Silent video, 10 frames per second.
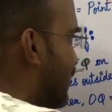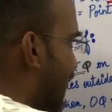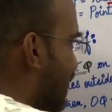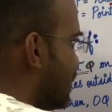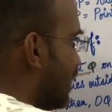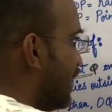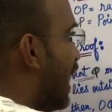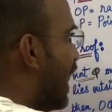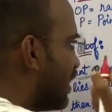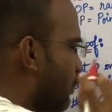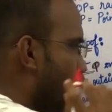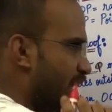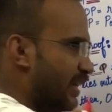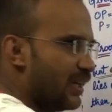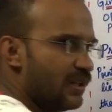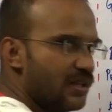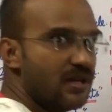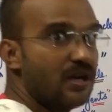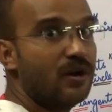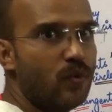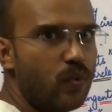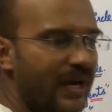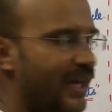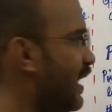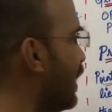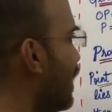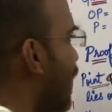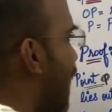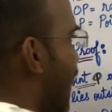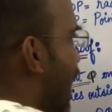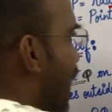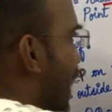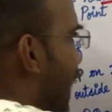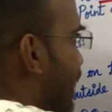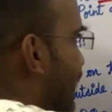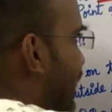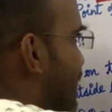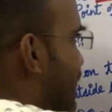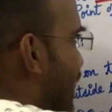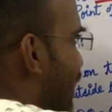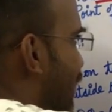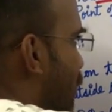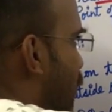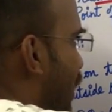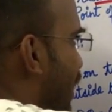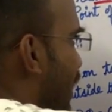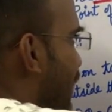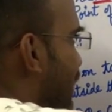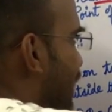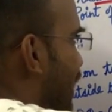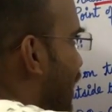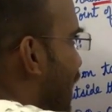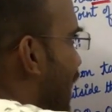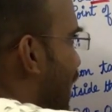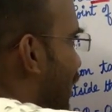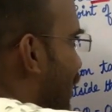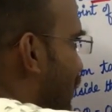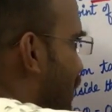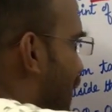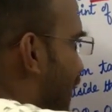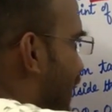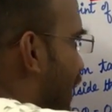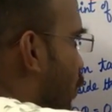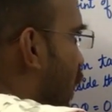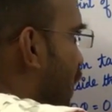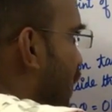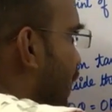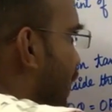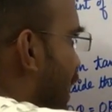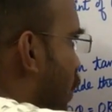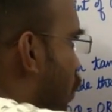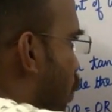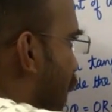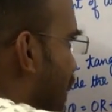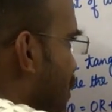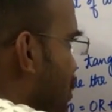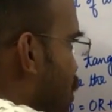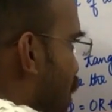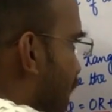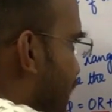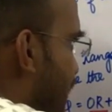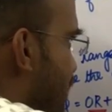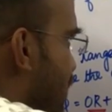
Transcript: tangent at a point on the circle. Why? At each and every point, I can only draw one shortest